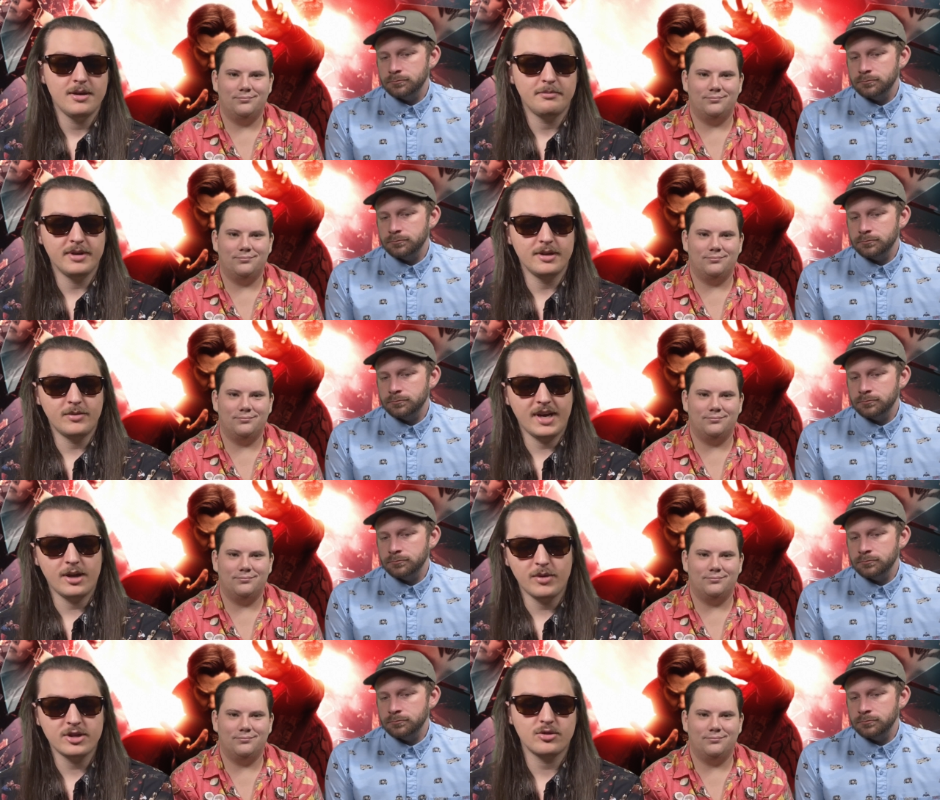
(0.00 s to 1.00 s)
Speaker 1: But we got
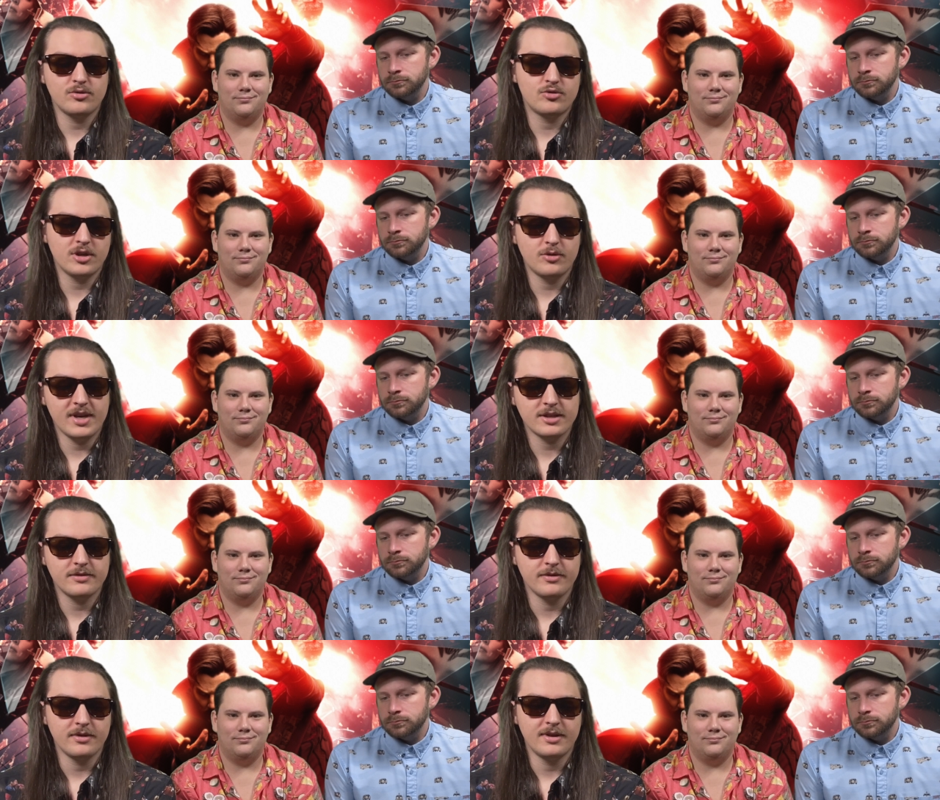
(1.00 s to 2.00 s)
a retro trailer reaction
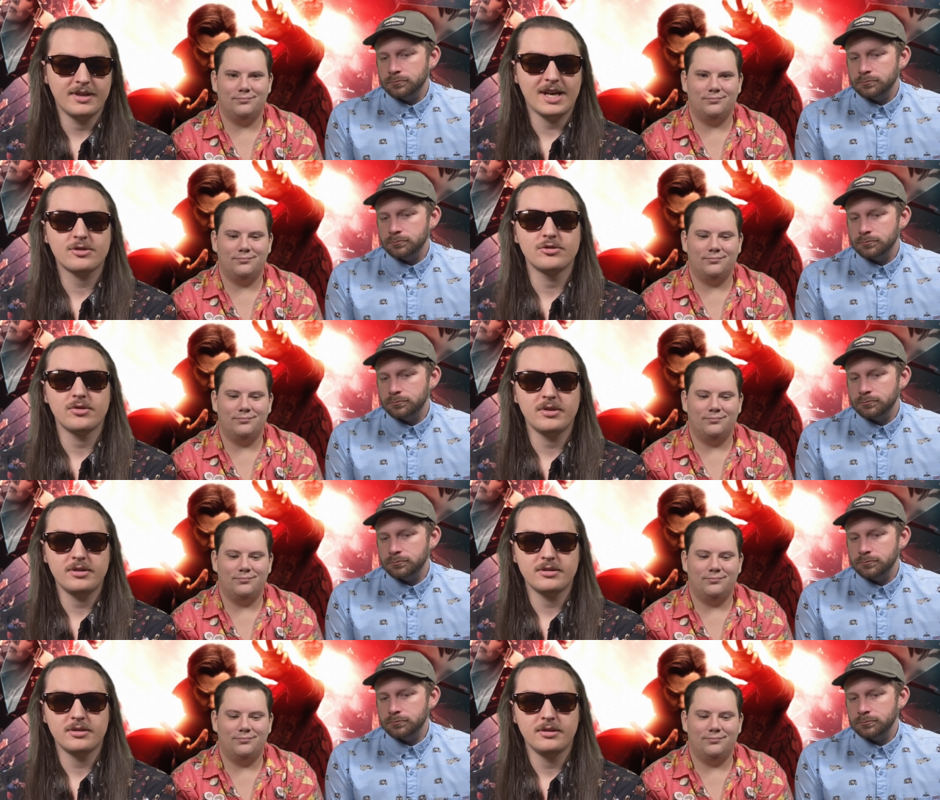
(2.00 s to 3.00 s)
for Doctor
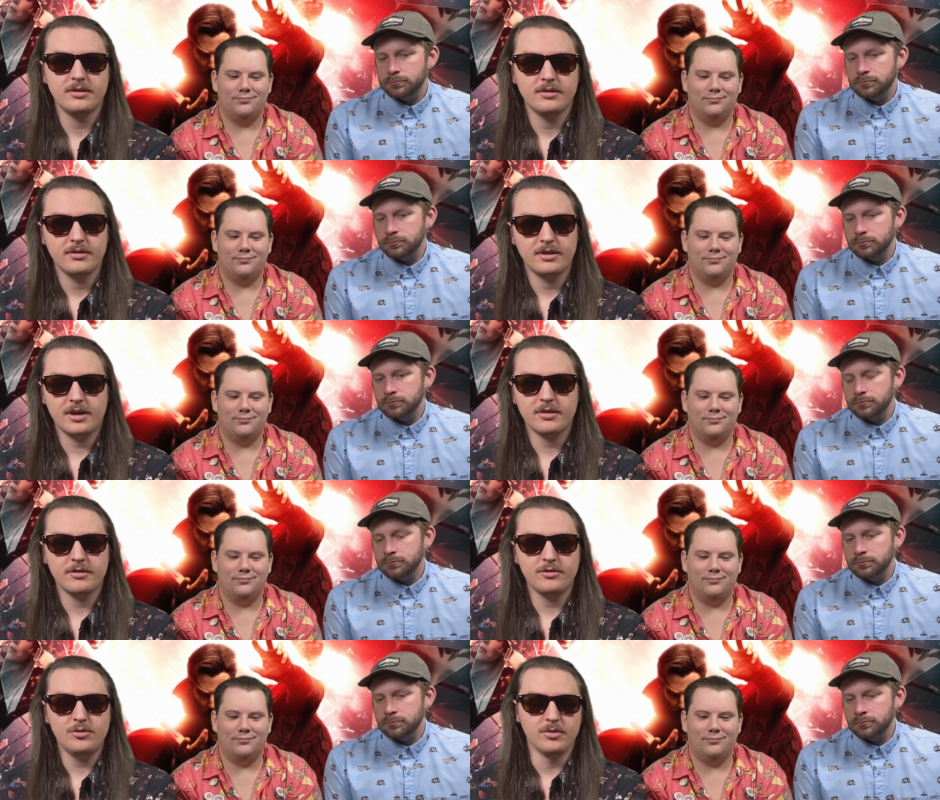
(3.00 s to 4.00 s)
Strange and all
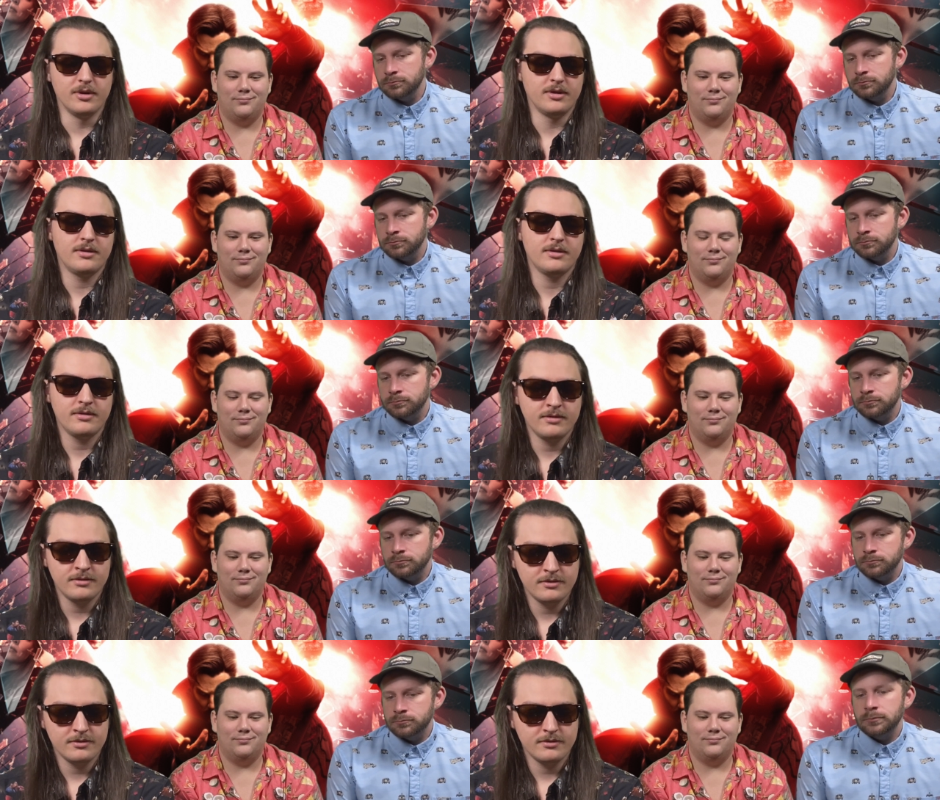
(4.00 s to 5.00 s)
the new one.
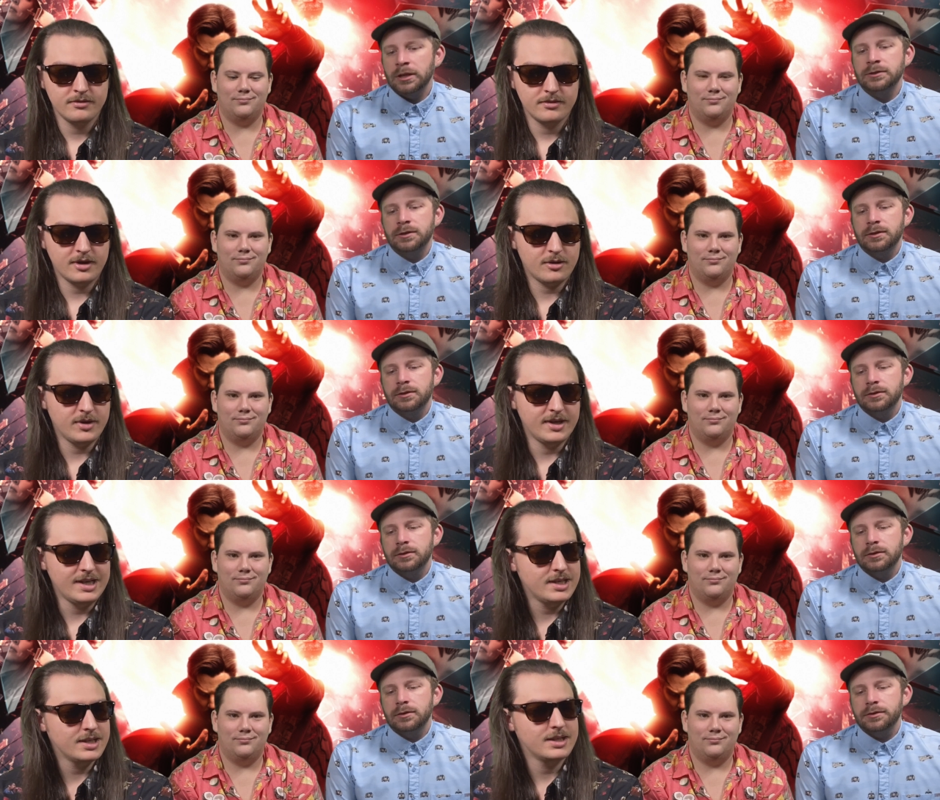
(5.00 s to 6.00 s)
Take it away,
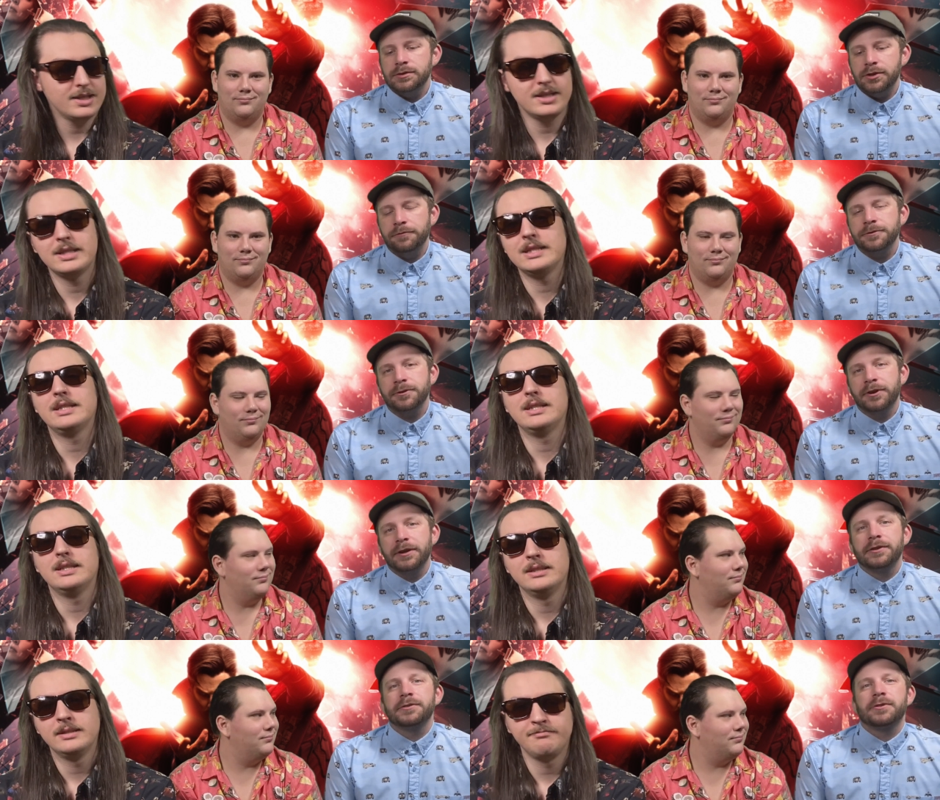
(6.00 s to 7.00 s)
Nate.
Speaker 2: So if you scroll down
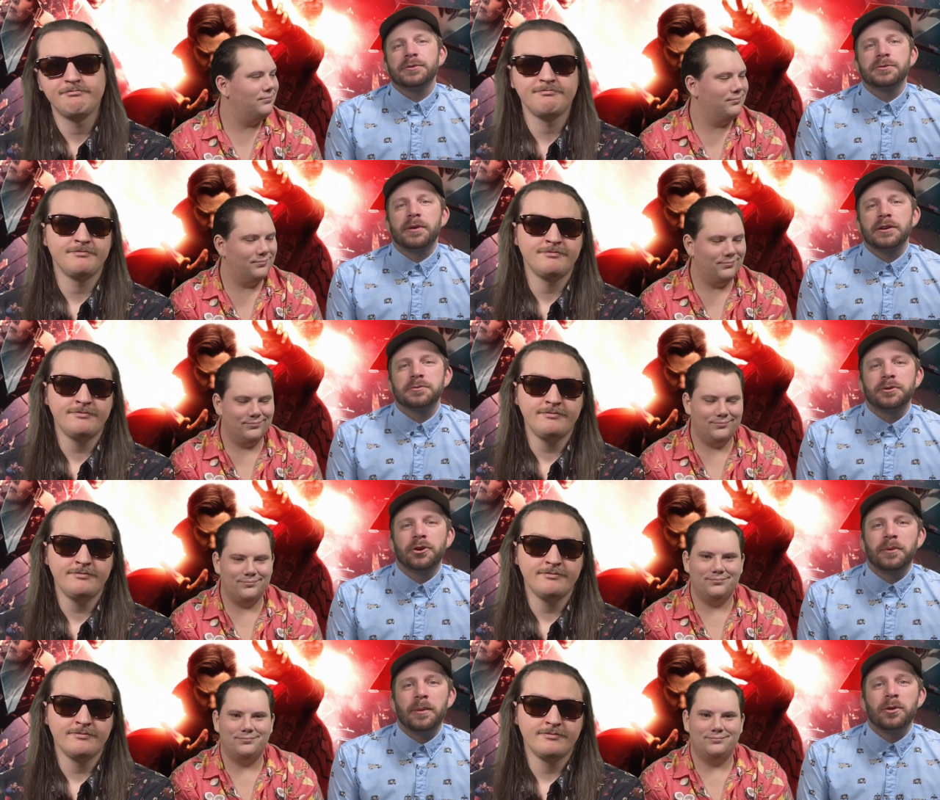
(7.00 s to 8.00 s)
to the description box below,
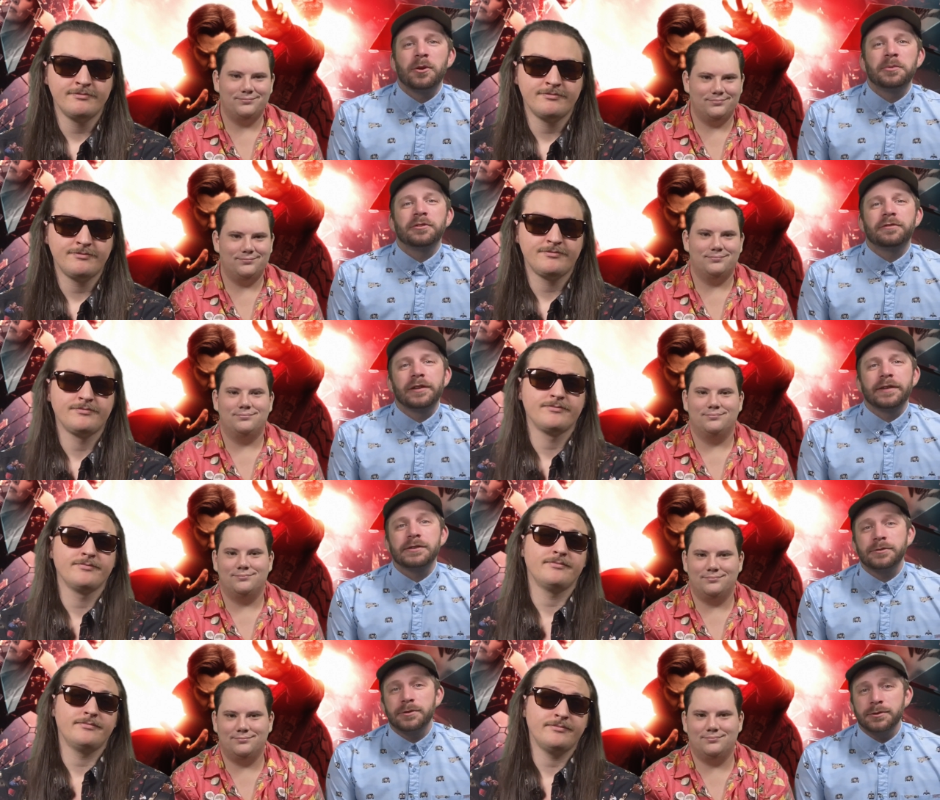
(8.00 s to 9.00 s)
pop it open, you'll find links
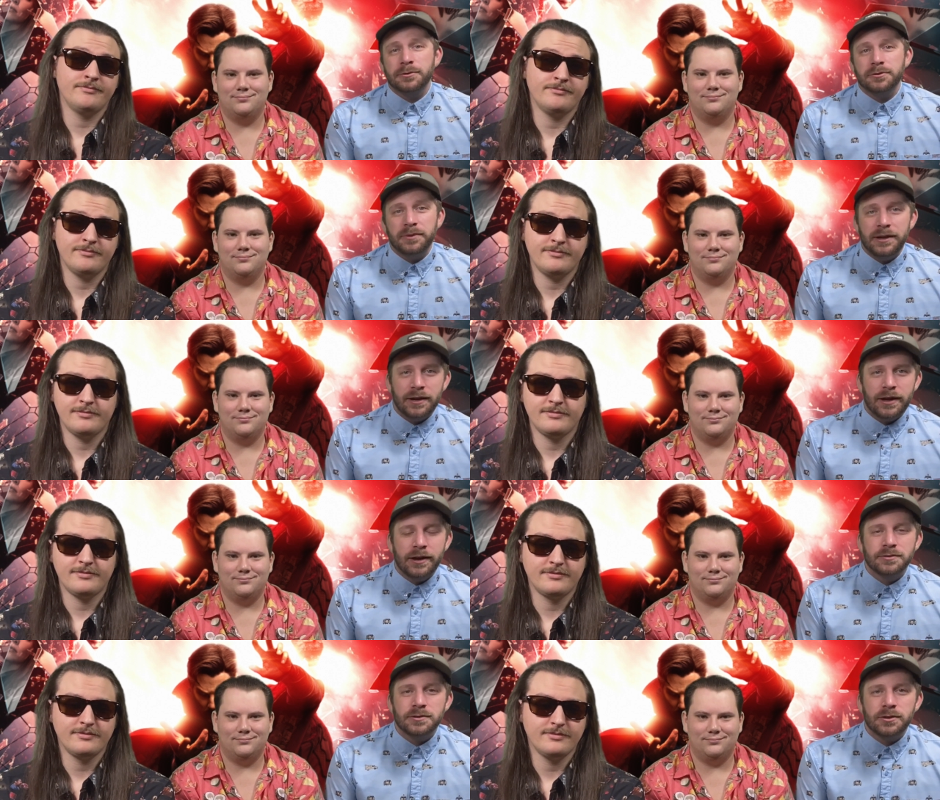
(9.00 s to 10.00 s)
to our social media
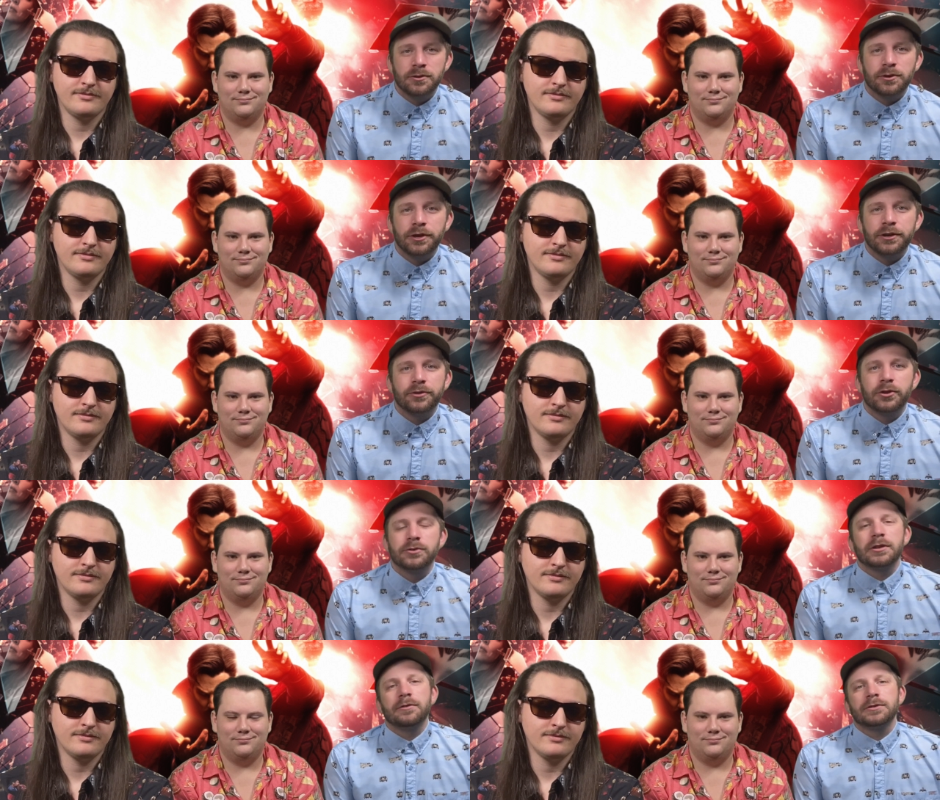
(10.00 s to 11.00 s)
accounts. So click on
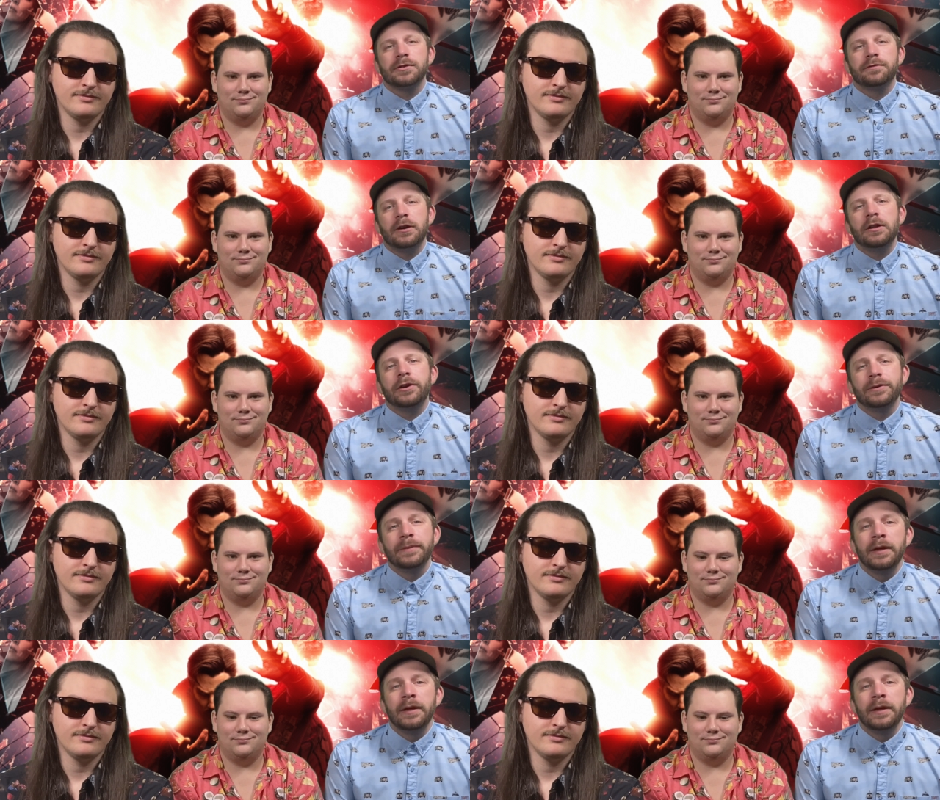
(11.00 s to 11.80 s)
those, give us a follow.